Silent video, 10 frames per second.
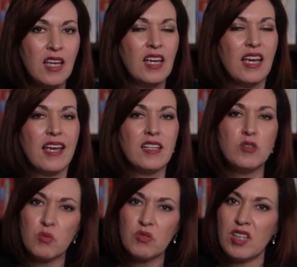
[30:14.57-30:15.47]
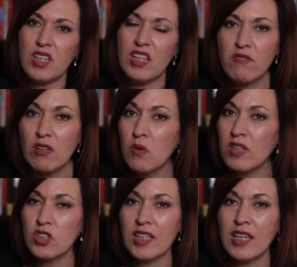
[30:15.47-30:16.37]
And the you know everyone
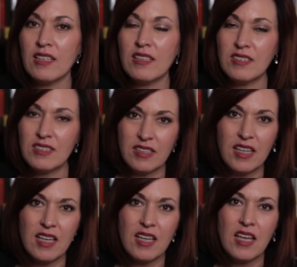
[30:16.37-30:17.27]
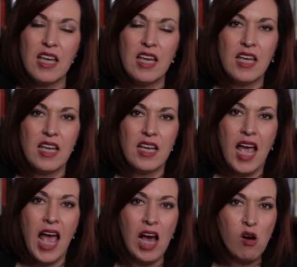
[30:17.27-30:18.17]
is looking to see
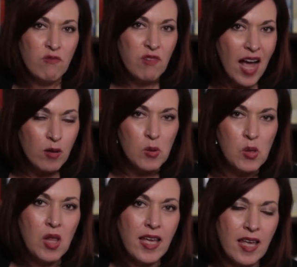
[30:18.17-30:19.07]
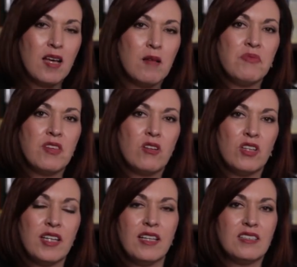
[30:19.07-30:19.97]
how viable I am. They're
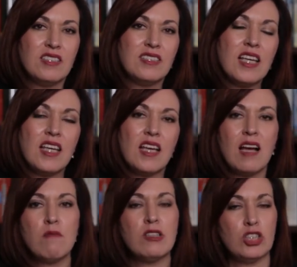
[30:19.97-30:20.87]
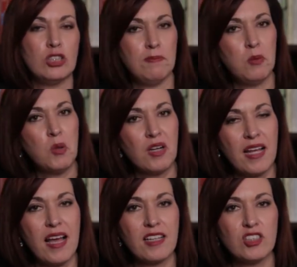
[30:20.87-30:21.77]
looking to see how much support I
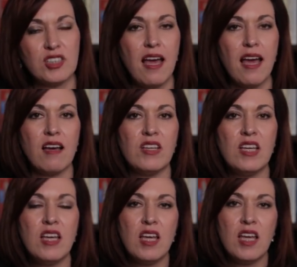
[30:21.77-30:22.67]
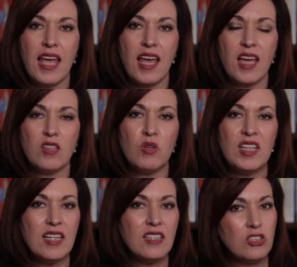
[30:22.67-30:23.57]
actually have. And we
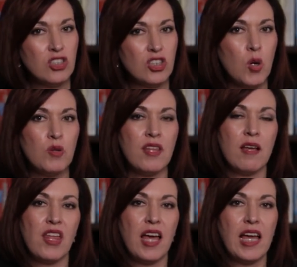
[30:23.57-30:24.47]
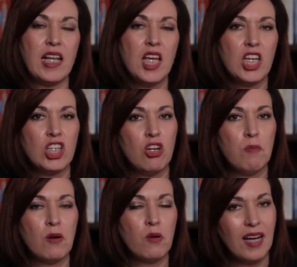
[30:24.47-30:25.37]
need to show them that, you know,
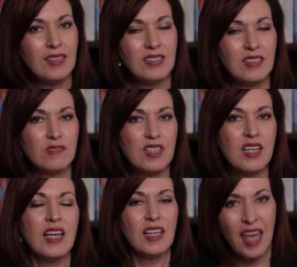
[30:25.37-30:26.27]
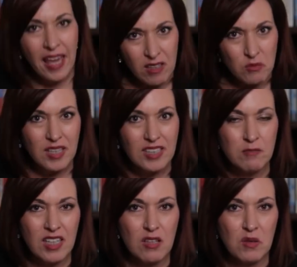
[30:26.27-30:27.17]
progressives can raise
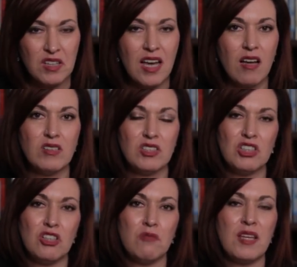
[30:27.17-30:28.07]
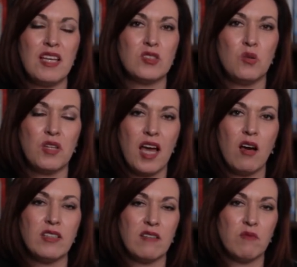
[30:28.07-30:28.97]
money without, you know, being sold out
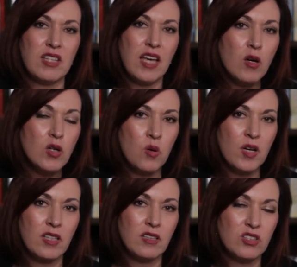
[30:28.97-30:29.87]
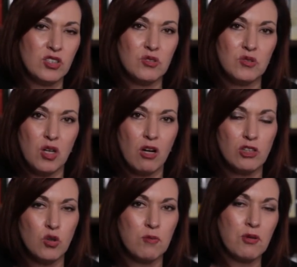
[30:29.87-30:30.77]
and without going to large
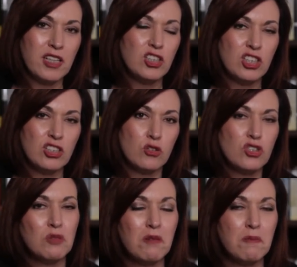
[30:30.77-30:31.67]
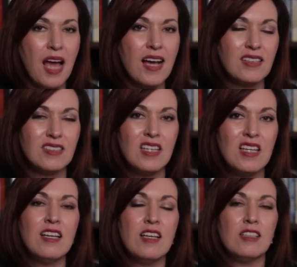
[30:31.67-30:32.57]
corporations or super PACs.
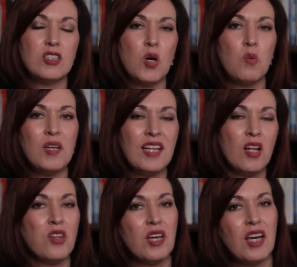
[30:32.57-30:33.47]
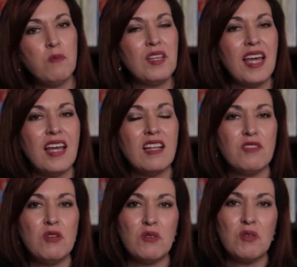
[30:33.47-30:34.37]
So we need all the help we can. If
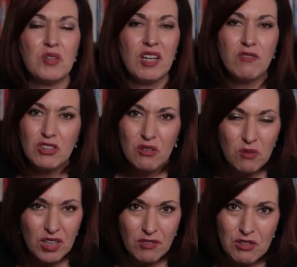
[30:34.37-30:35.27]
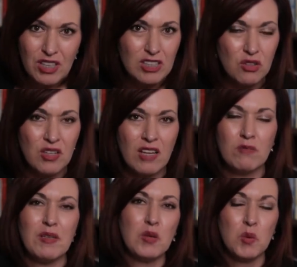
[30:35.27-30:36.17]
you whatever do whatever you can donate would
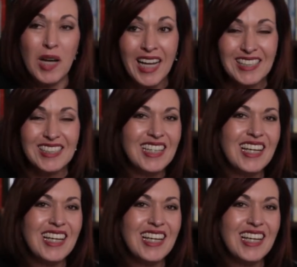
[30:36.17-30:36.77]
be great.